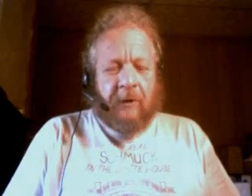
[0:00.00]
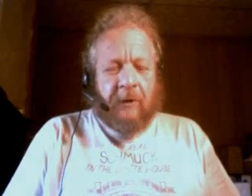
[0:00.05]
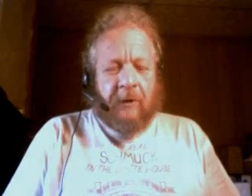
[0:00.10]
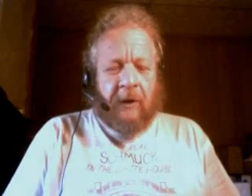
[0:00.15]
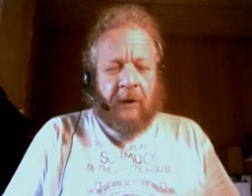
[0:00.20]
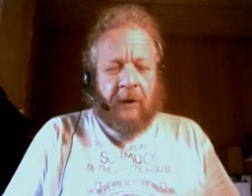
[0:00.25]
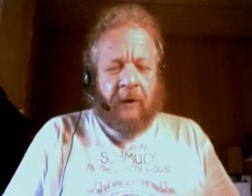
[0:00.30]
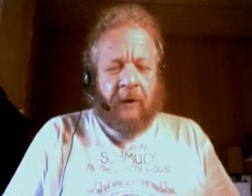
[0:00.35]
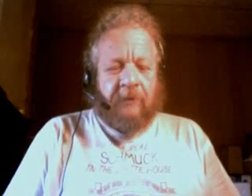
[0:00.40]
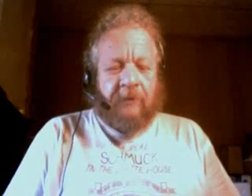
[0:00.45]

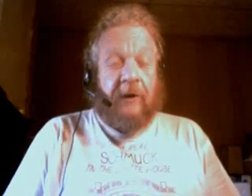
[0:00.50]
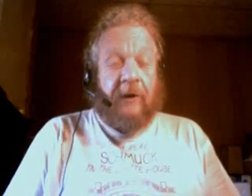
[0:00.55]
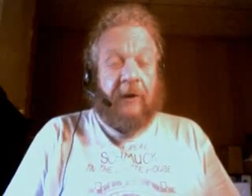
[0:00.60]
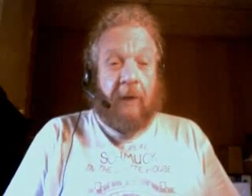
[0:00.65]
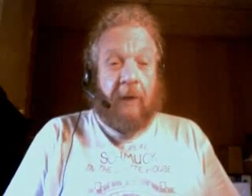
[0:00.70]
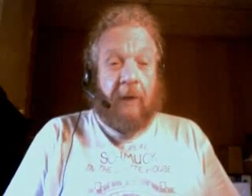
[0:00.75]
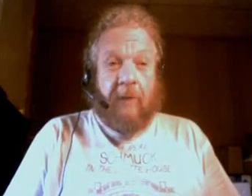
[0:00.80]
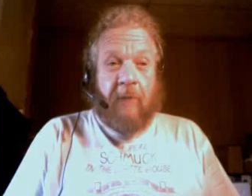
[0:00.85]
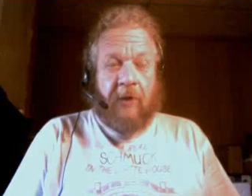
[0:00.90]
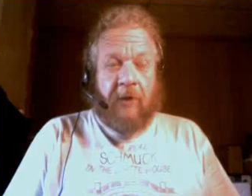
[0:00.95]
Uh, did
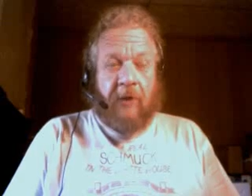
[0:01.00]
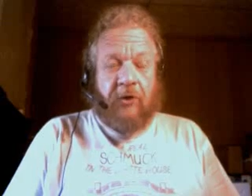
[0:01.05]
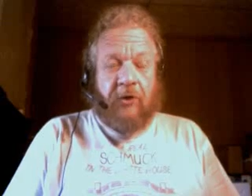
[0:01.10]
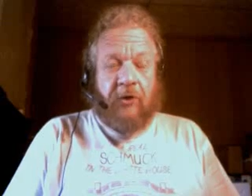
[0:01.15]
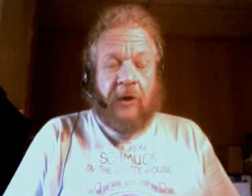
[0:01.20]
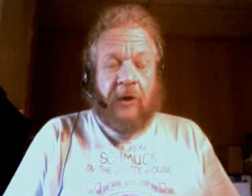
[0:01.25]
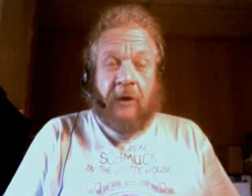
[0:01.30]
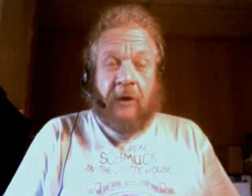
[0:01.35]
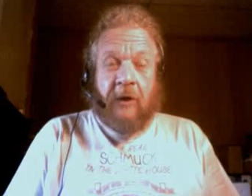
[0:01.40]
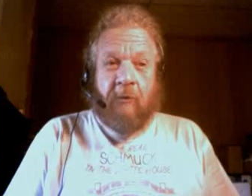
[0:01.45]
I
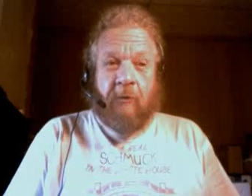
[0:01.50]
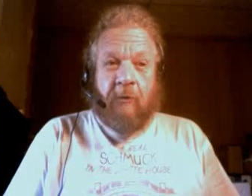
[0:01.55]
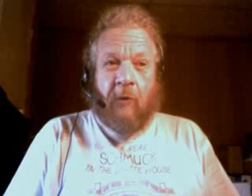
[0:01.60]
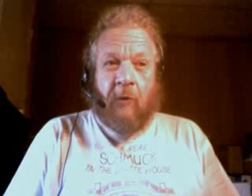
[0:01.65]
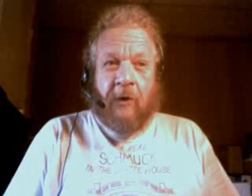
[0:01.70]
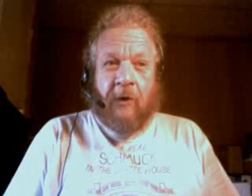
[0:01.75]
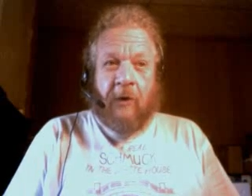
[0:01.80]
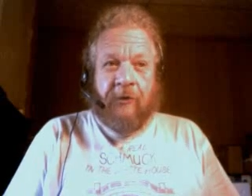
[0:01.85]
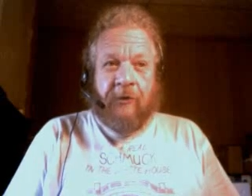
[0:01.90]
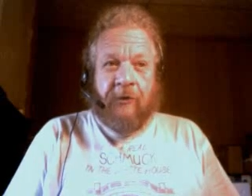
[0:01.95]
mention he
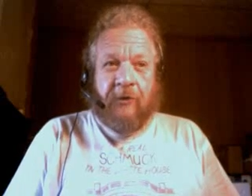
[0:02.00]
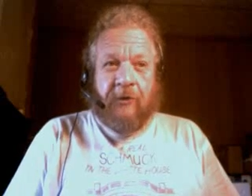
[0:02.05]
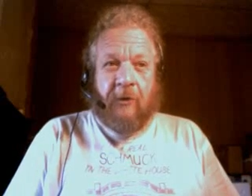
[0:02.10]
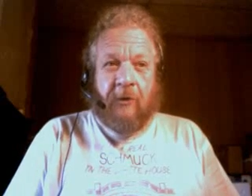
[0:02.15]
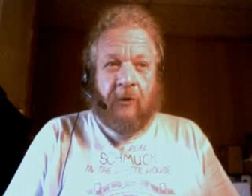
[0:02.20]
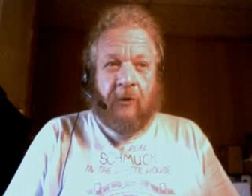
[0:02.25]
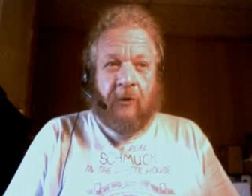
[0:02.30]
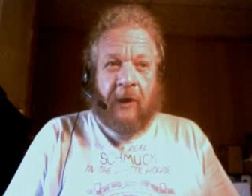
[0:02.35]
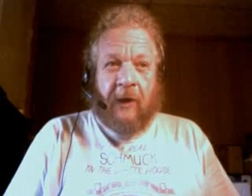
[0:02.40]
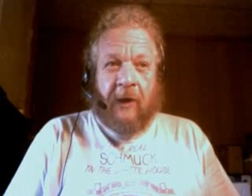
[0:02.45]
was
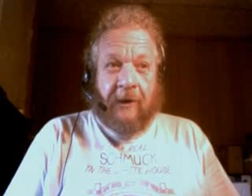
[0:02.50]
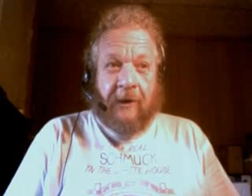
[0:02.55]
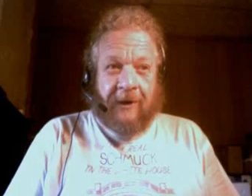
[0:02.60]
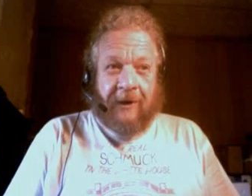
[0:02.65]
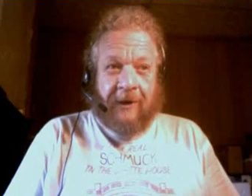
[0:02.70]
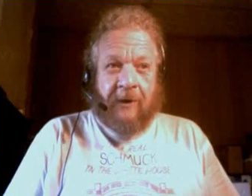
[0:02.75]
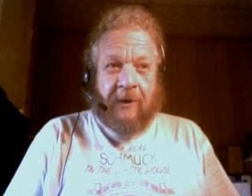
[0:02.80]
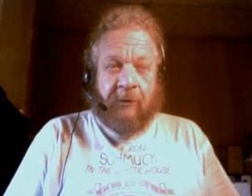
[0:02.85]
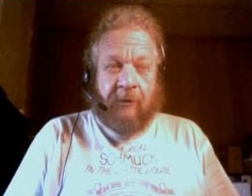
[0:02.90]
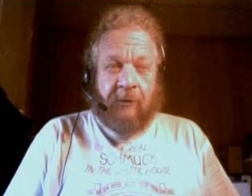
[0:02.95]
and
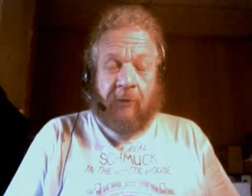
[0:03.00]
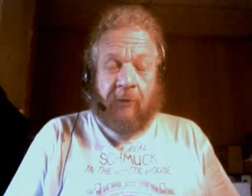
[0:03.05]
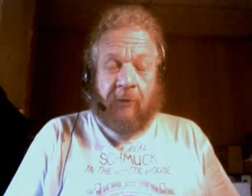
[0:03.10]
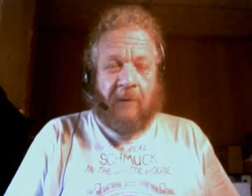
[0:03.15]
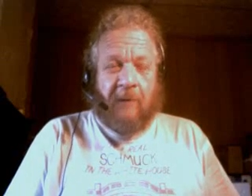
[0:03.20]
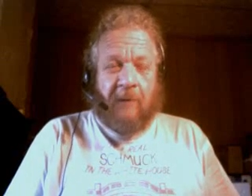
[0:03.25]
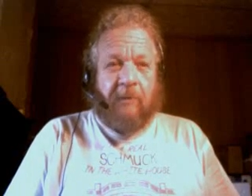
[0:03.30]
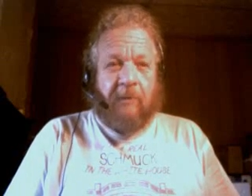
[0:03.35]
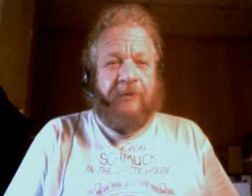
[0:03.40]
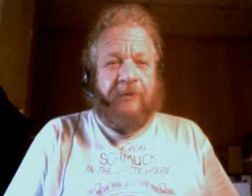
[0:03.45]
is
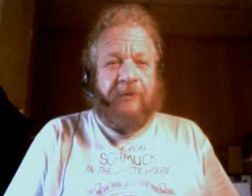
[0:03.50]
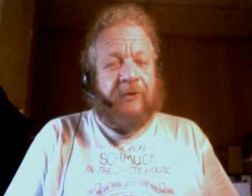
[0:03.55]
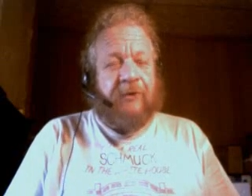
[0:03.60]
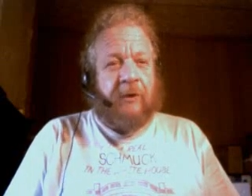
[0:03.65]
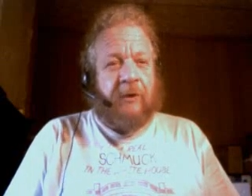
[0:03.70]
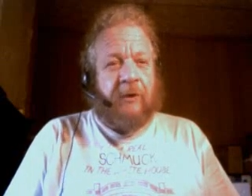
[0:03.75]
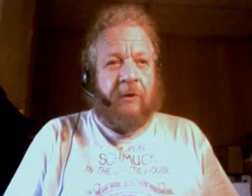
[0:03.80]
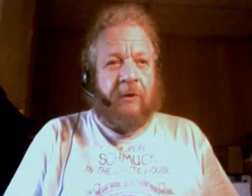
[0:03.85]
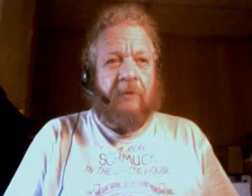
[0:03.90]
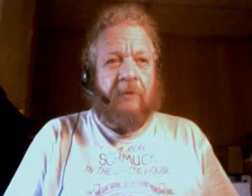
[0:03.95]
probably
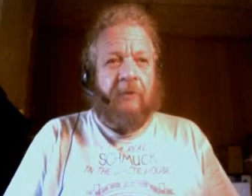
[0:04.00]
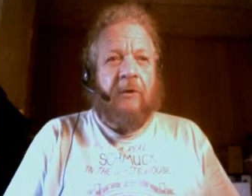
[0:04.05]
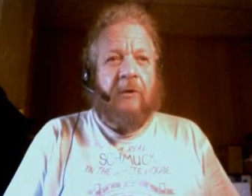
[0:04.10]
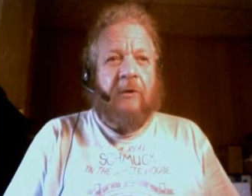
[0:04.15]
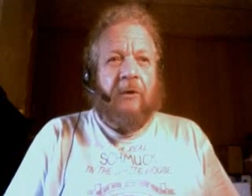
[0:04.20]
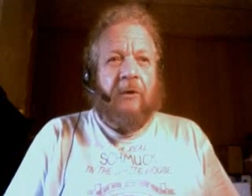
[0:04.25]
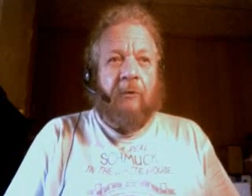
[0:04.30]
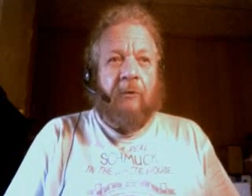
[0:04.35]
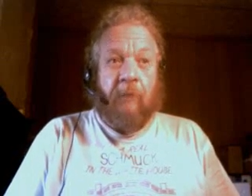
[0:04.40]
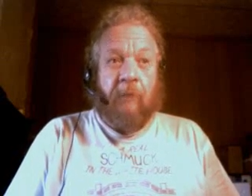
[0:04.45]
still
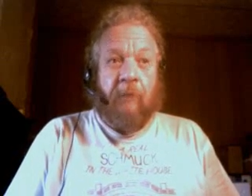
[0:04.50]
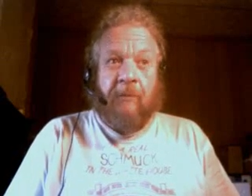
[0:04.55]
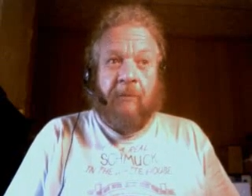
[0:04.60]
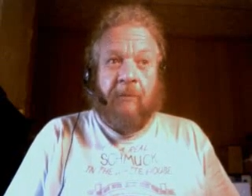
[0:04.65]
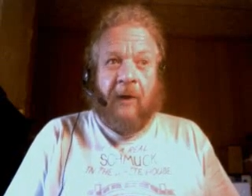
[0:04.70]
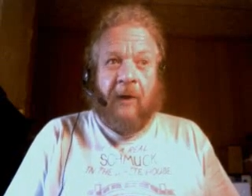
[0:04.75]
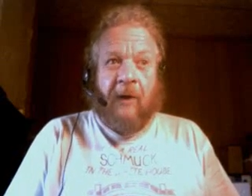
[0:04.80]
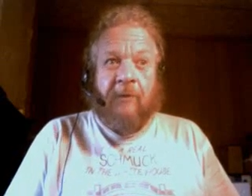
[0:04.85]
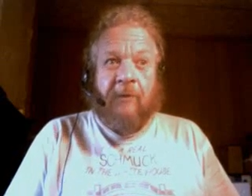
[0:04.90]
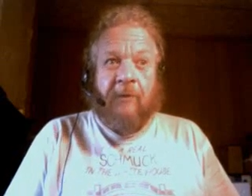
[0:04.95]

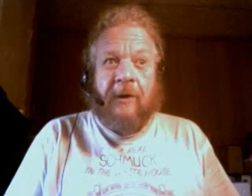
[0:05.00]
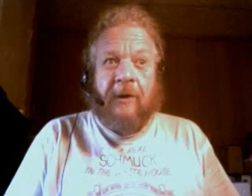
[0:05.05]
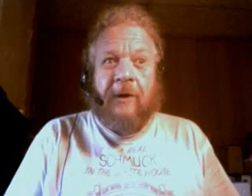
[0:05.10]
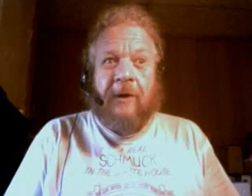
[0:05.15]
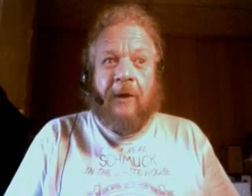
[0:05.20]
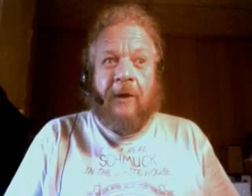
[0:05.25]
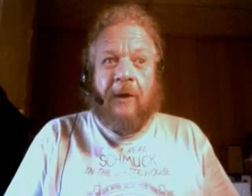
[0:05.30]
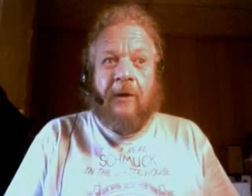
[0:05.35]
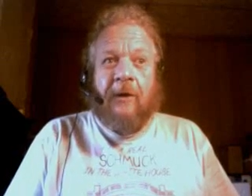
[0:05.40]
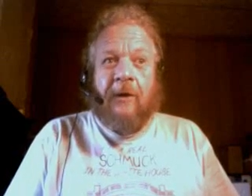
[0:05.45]

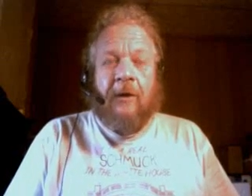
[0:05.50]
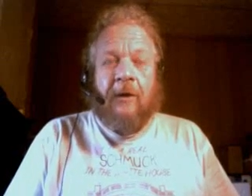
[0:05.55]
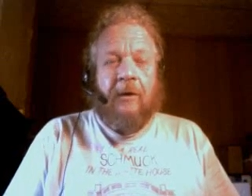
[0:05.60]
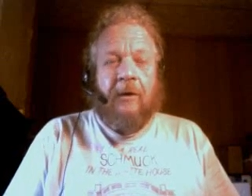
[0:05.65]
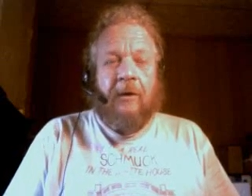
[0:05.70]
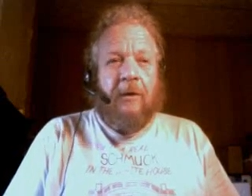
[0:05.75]
Republican?